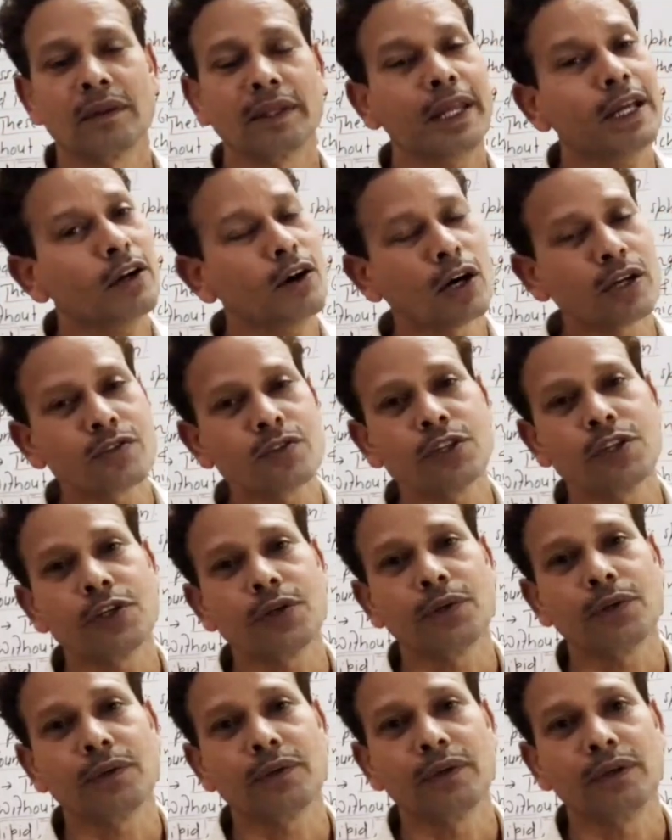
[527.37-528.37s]
They
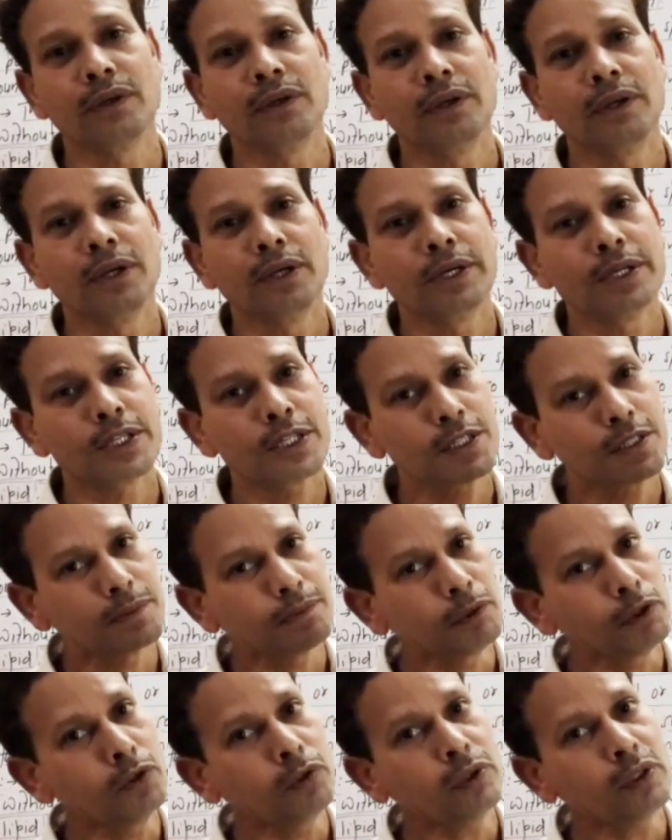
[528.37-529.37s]
constitute
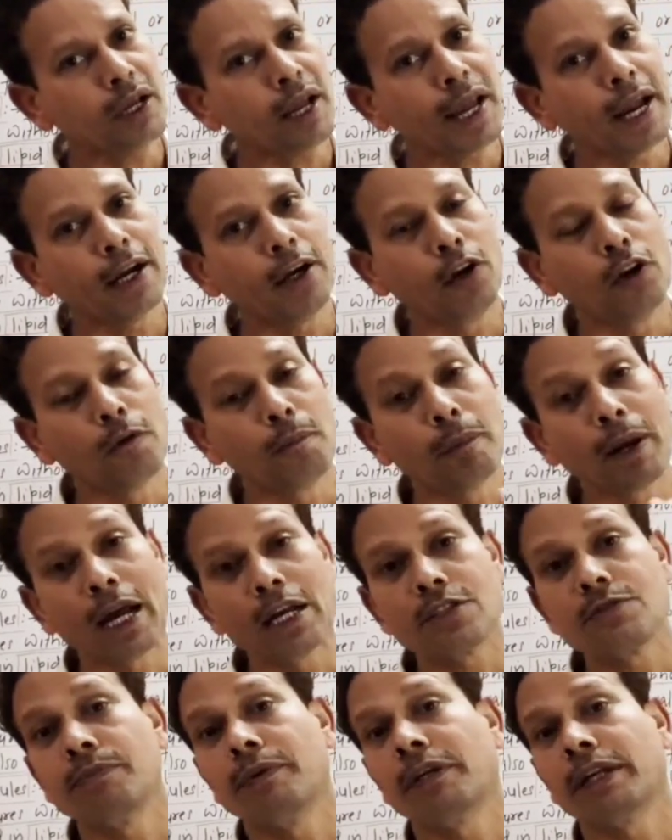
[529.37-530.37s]
smooth
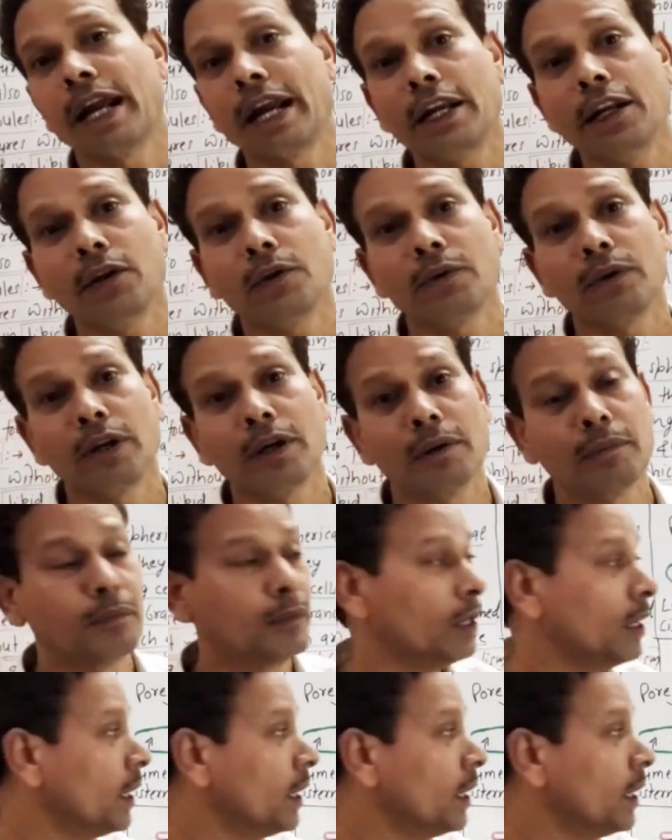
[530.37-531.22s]
endoplasmic reticulum.